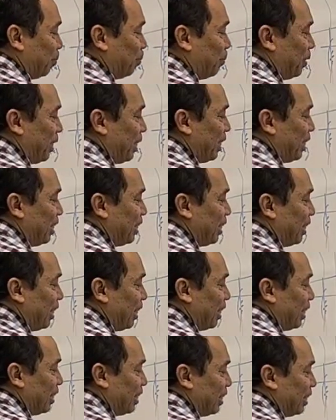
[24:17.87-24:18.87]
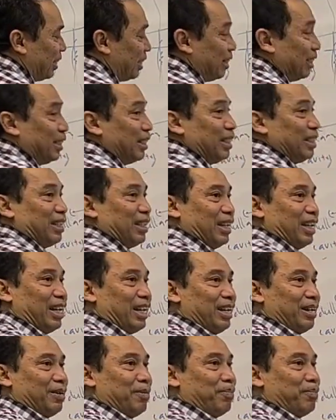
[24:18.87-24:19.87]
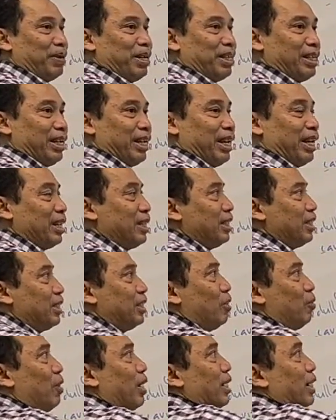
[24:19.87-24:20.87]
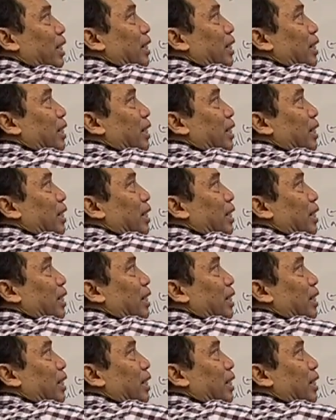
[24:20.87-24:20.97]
PTH. PTH is the one